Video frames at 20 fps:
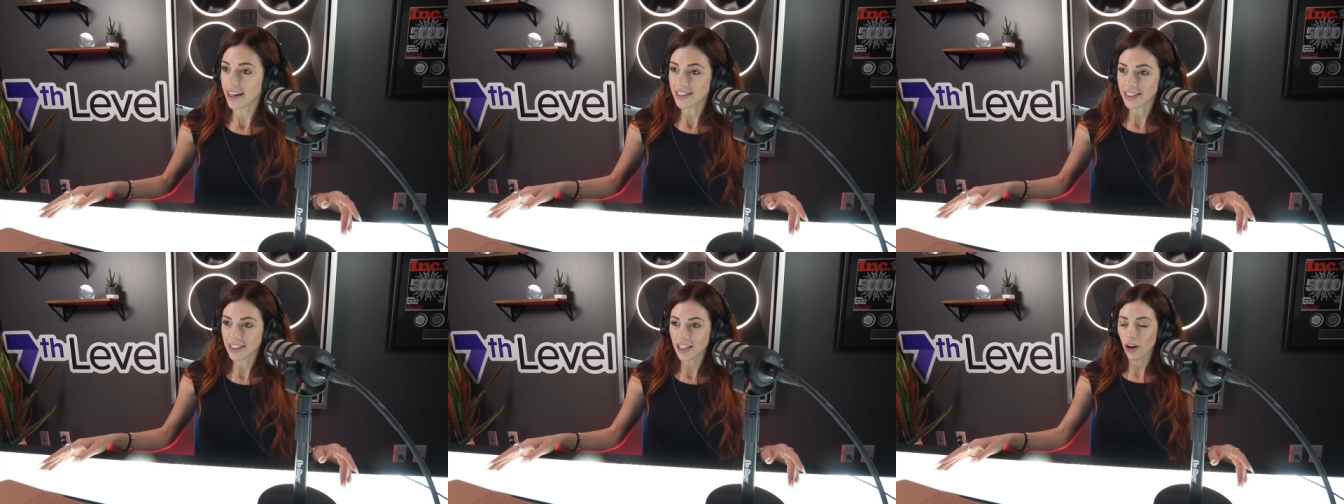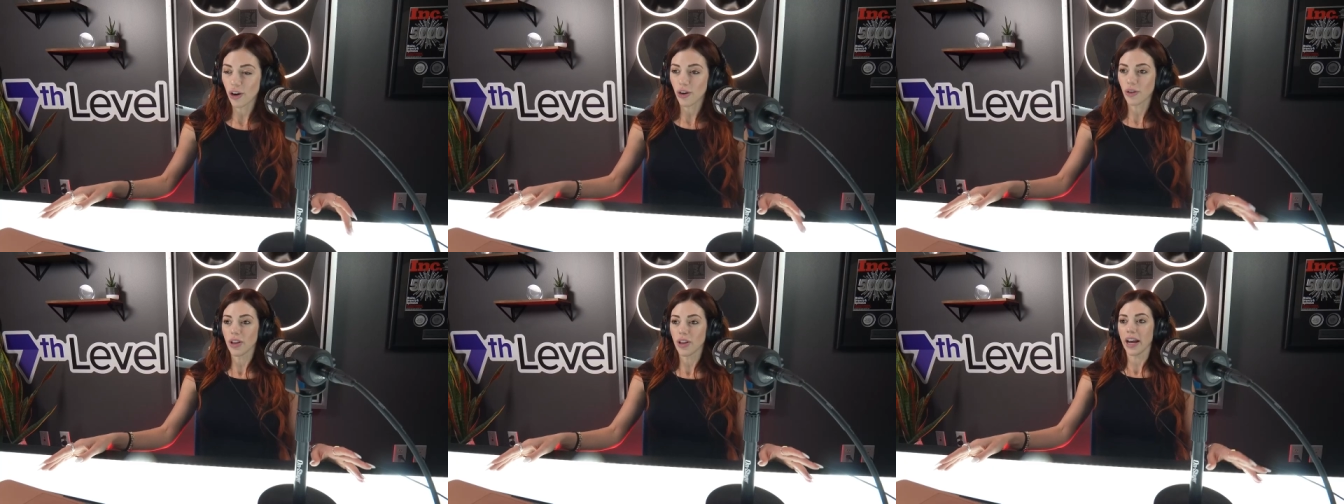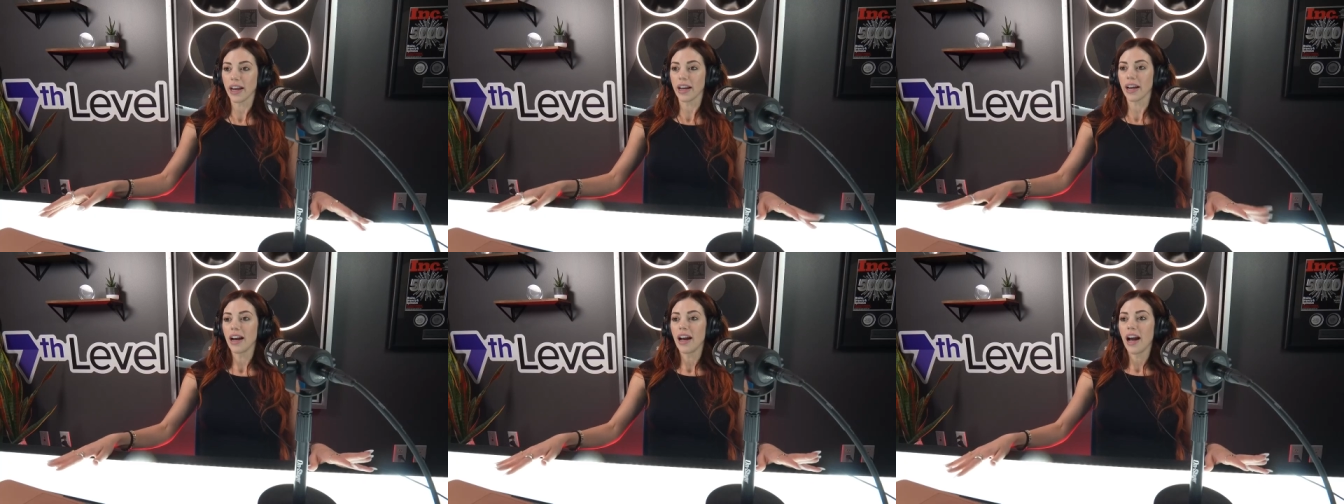so
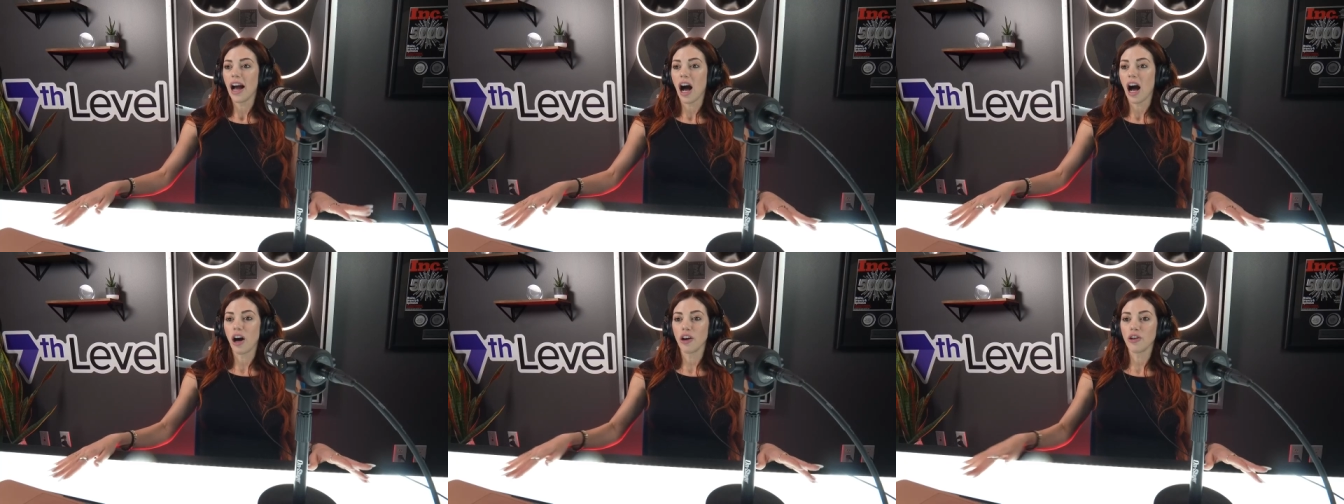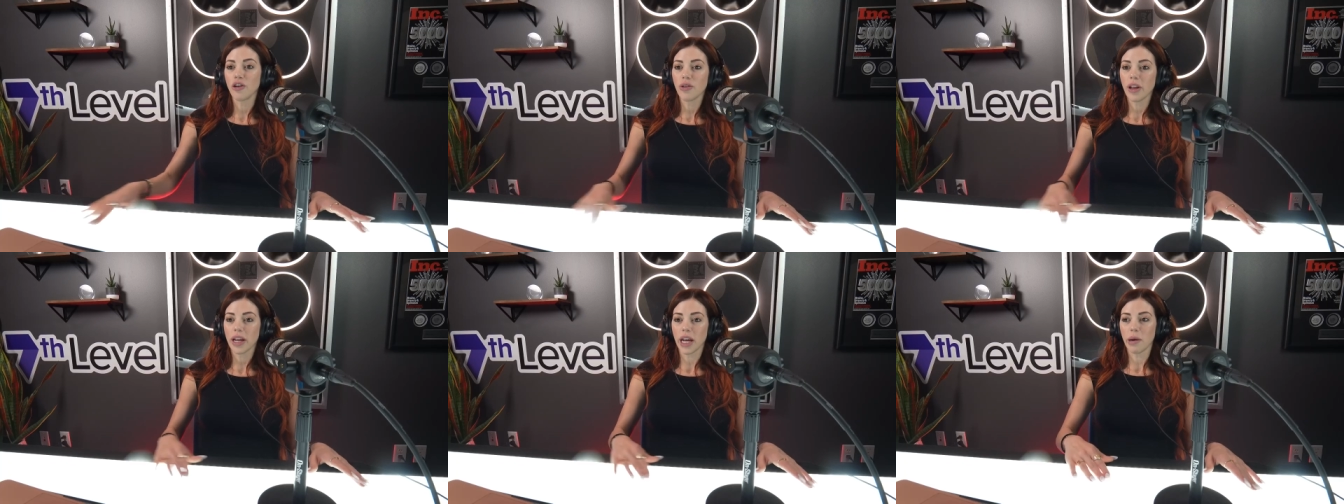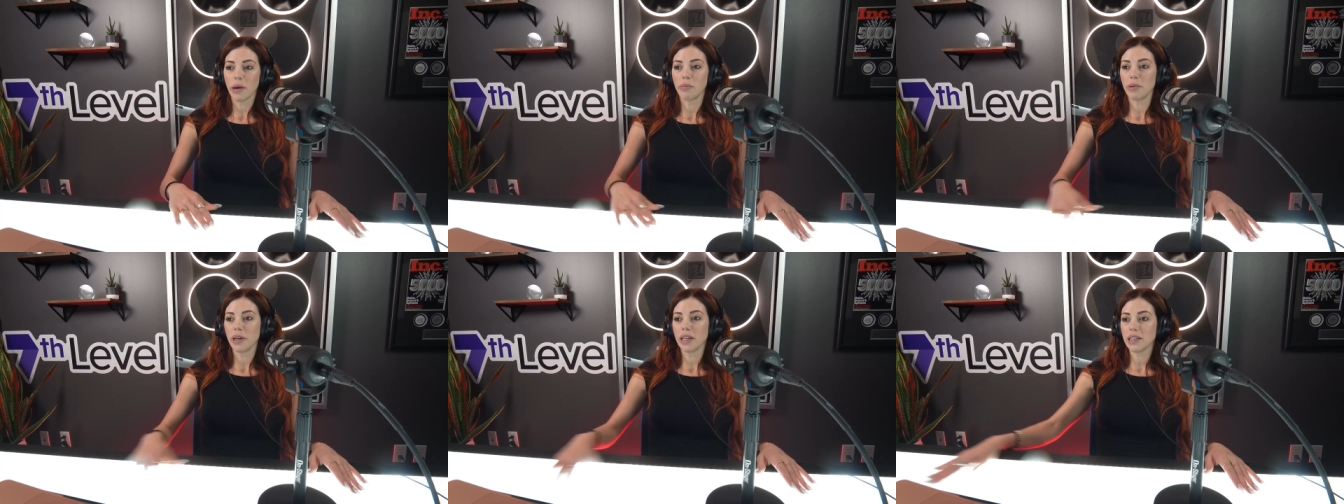like I'll do like
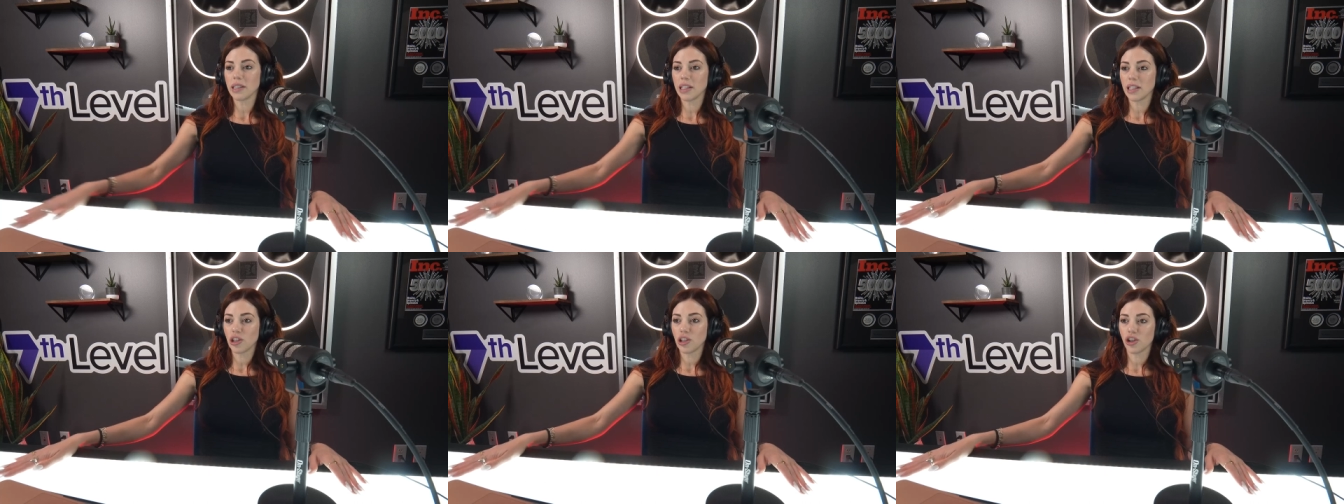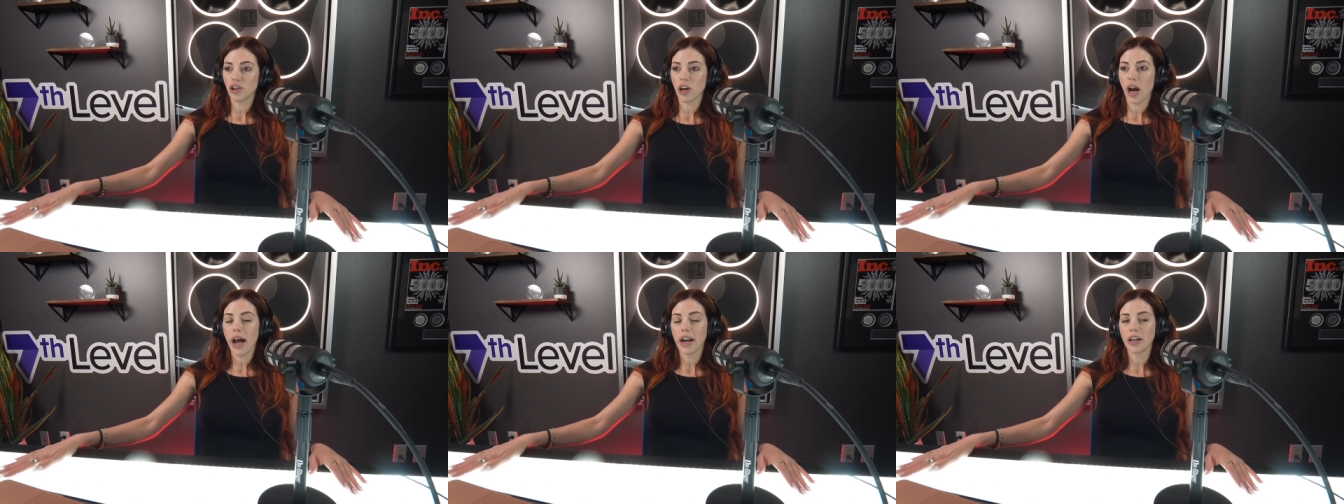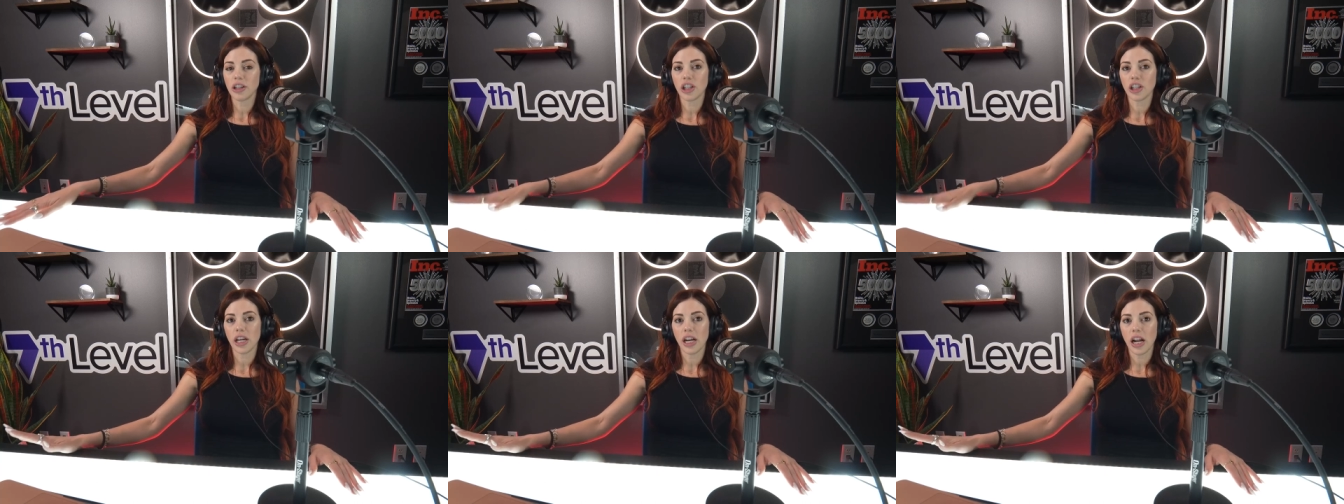a business
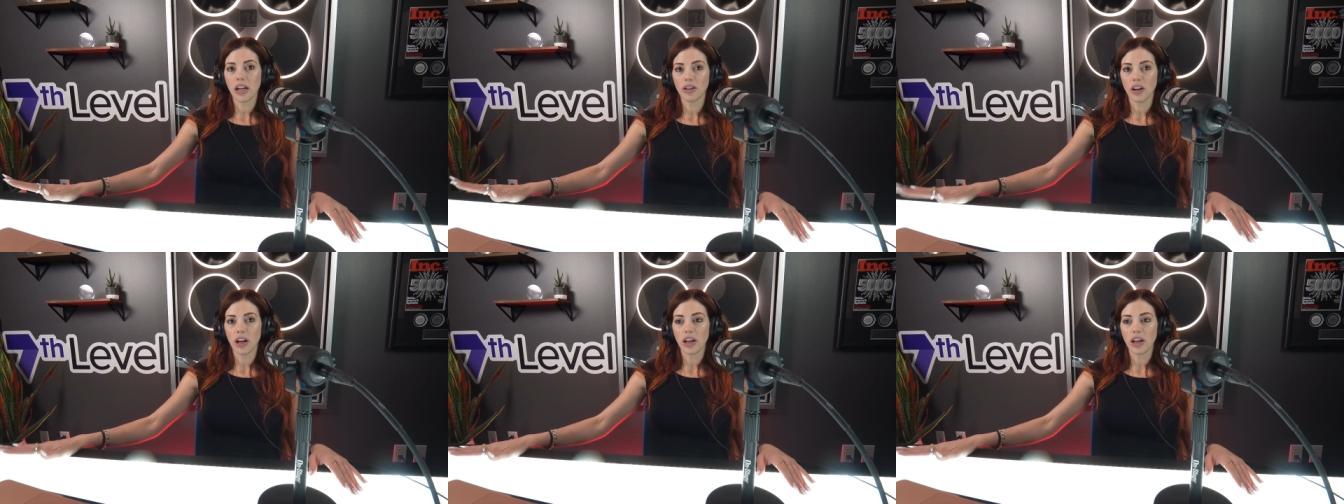strategy and I'll,